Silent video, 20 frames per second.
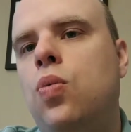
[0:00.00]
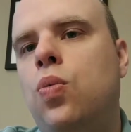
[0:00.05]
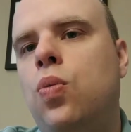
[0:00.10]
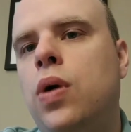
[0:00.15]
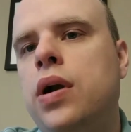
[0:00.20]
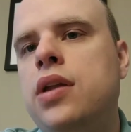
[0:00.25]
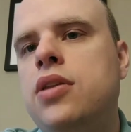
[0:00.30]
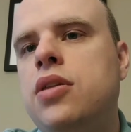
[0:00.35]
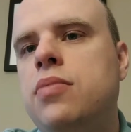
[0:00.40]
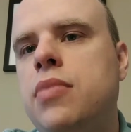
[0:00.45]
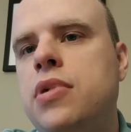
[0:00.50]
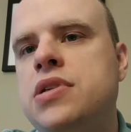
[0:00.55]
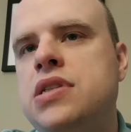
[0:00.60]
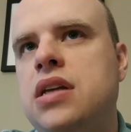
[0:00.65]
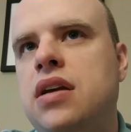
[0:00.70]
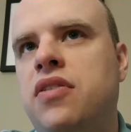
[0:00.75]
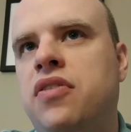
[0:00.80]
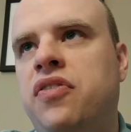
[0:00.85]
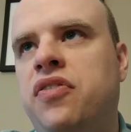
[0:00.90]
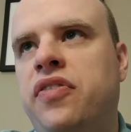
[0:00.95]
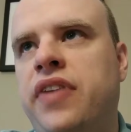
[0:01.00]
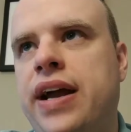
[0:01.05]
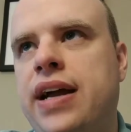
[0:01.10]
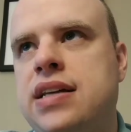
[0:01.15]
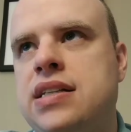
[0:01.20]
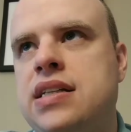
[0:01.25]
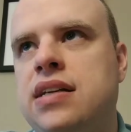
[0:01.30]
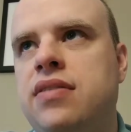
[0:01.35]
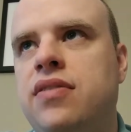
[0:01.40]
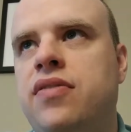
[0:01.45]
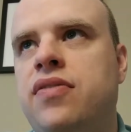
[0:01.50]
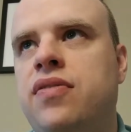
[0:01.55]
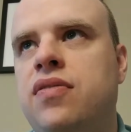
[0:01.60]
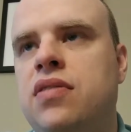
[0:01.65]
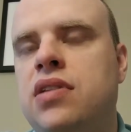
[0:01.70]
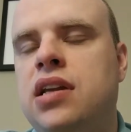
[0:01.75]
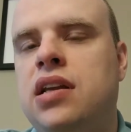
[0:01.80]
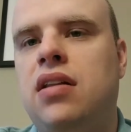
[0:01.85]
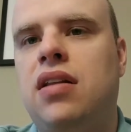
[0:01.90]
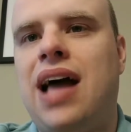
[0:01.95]
One of the most
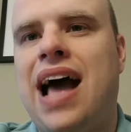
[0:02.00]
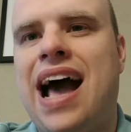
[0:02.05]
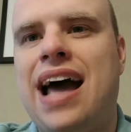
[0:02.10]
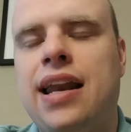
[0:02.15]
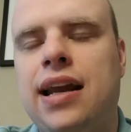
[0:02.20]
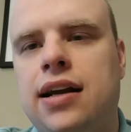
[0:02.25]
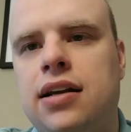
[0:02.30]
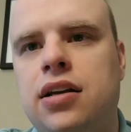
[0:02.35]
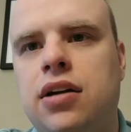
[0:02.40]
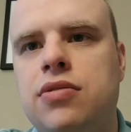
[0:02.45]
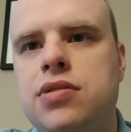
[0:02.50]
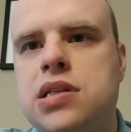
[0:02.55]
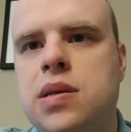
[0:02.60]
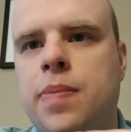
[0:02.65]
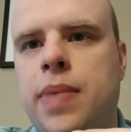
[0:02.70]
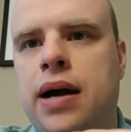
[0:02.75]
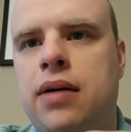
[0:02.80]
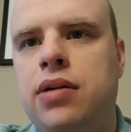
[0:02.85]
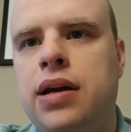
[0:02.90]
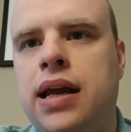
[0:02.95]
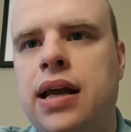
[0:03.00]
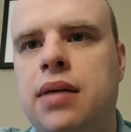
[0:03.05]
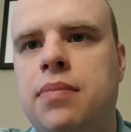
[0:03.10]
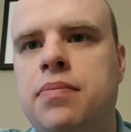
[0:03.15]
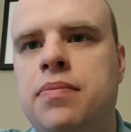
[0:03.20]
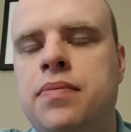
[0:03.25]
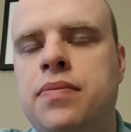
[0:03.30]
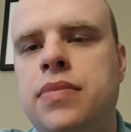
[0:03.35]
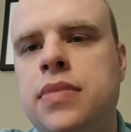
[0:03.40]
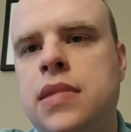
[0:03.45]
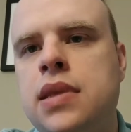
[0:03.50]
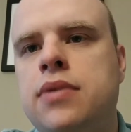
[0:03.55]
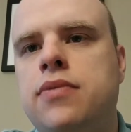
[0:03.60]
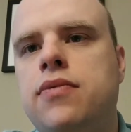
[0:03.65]
effective little anecdotes about him